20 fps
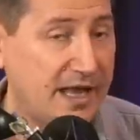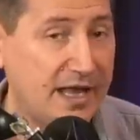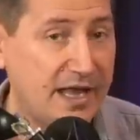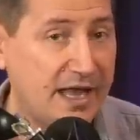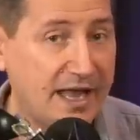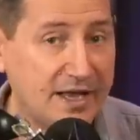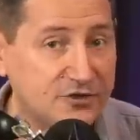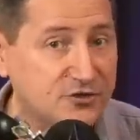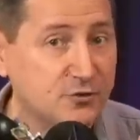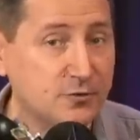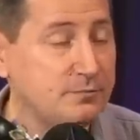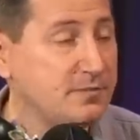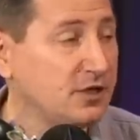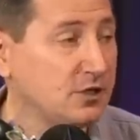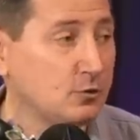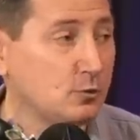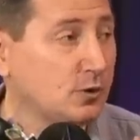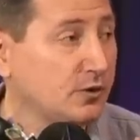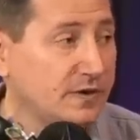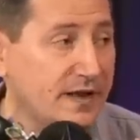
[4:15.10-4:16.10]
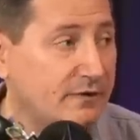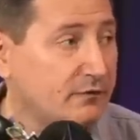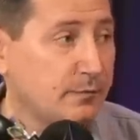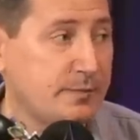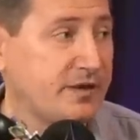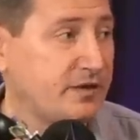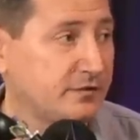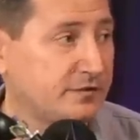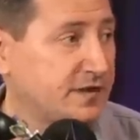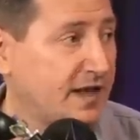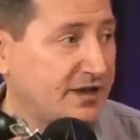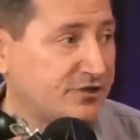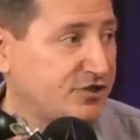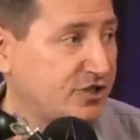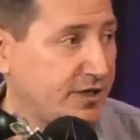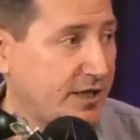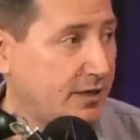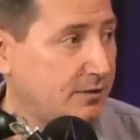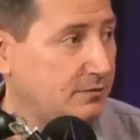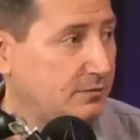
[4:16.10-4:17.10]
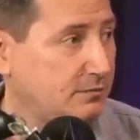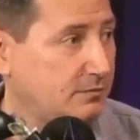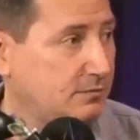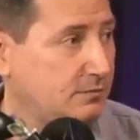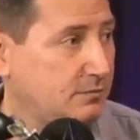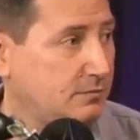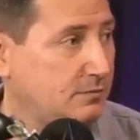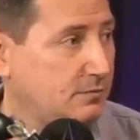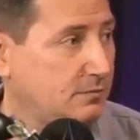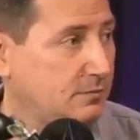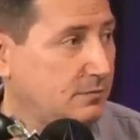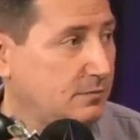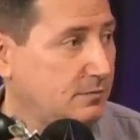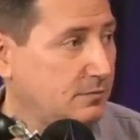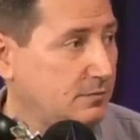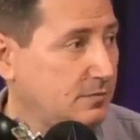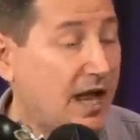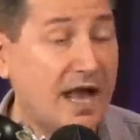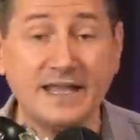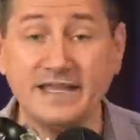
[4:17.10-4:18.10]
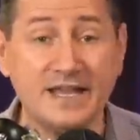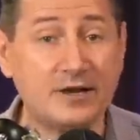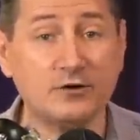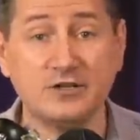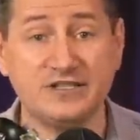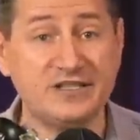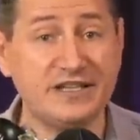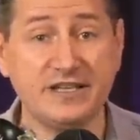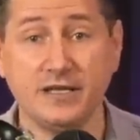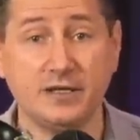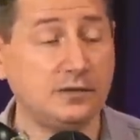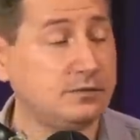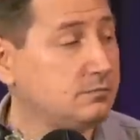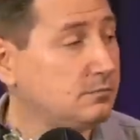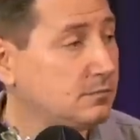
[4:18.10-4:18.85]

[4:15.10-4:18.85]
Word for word: Ezra Miller will never be The Flash again. I guarantee it.